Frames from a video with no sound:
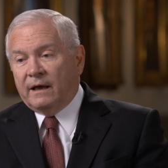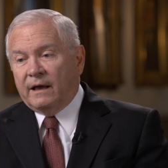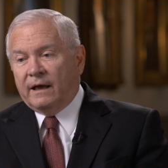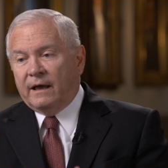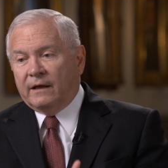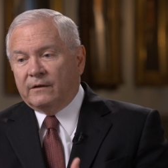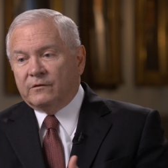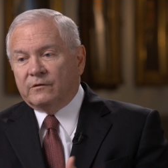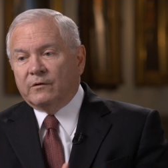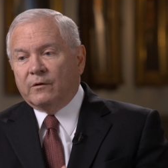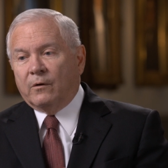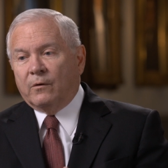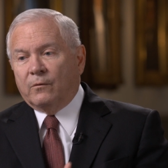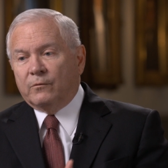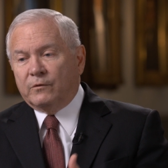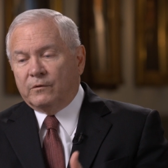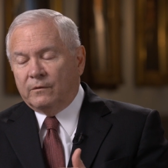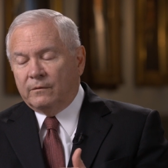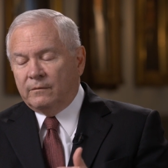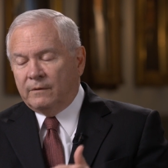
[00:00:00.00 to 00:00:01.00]
And
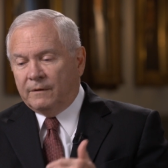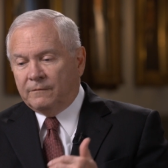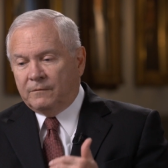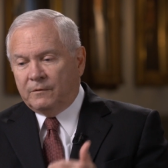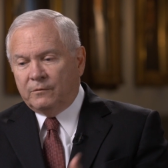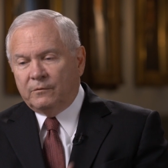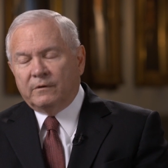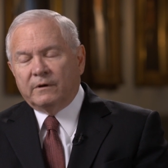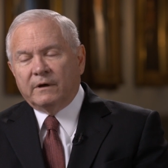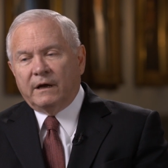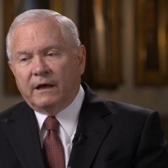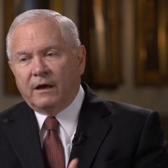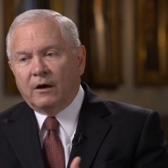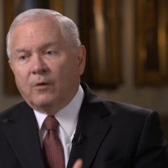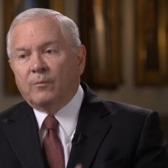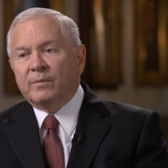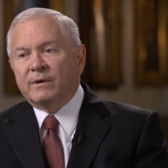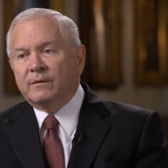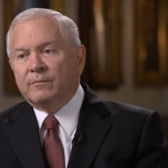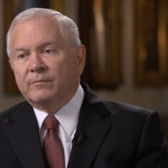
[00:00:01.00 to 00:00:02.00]
so if you can
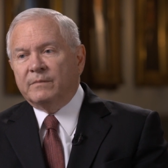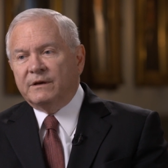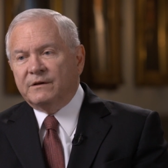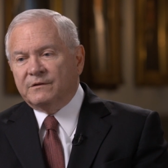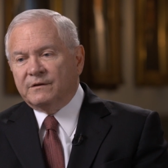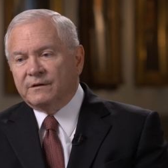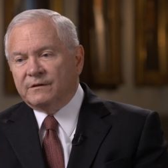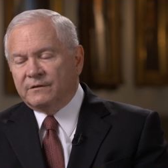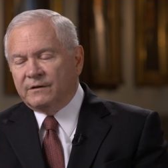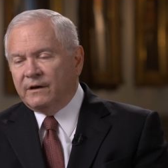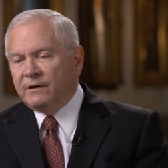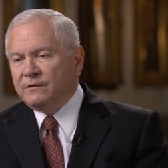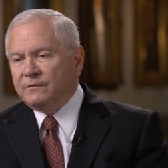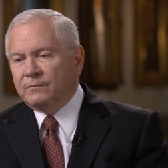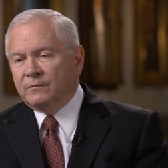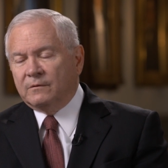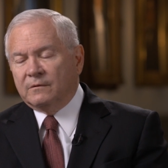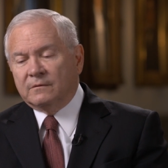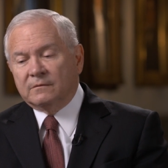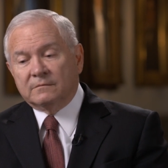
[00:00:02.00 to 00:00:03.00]
help him be
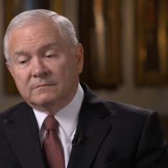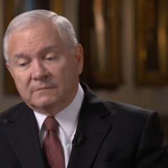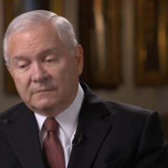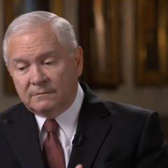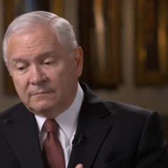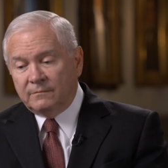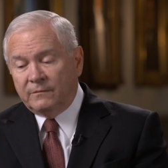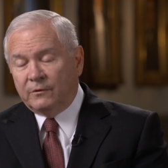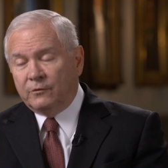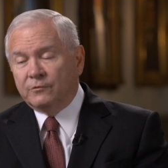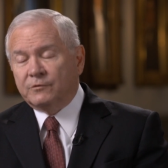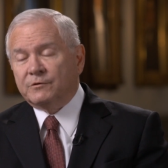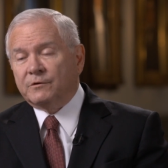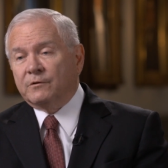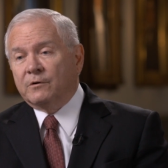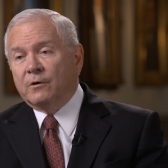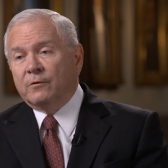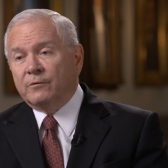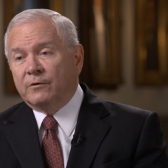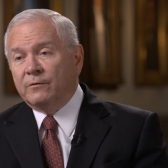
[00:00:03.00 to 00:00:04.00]
successful, you
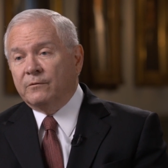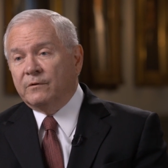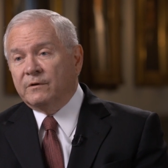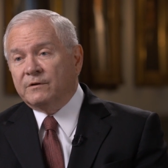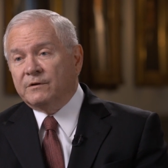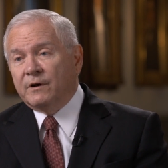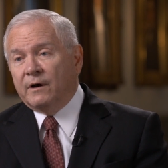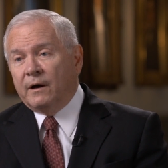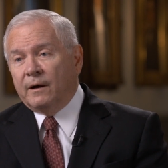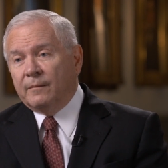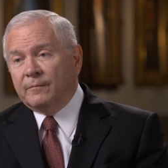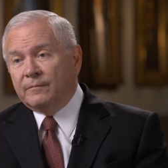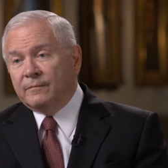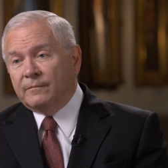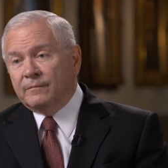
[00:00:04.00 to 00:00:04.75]
should go do the job.